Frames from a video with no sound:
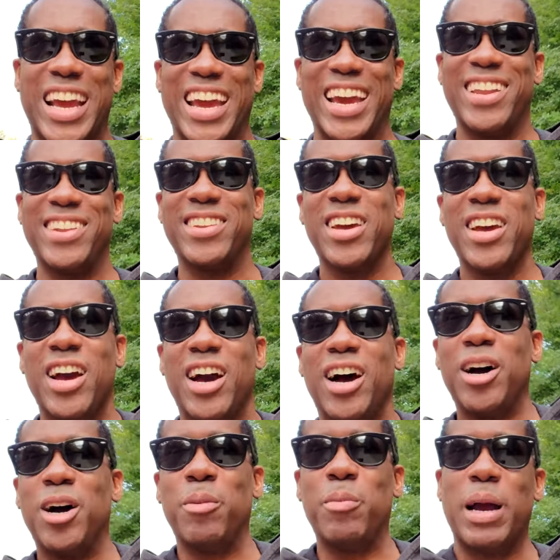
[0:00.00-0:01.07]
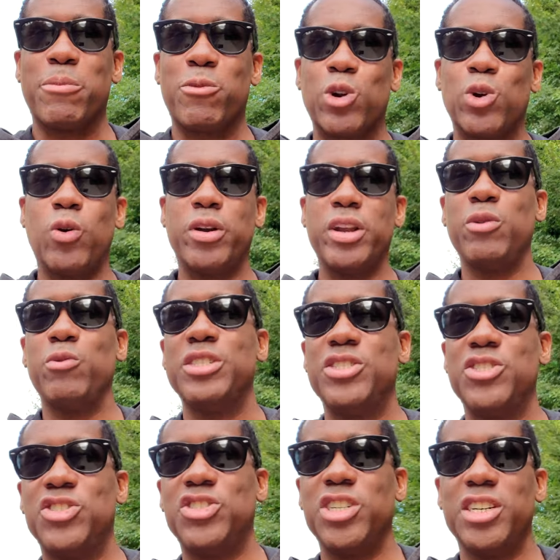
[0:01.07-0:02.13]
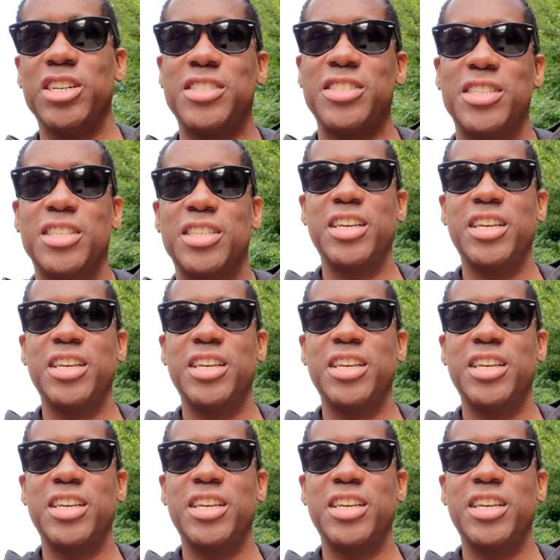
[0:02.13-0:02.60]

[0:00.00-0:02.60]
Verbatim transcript: and um, I'm recording with just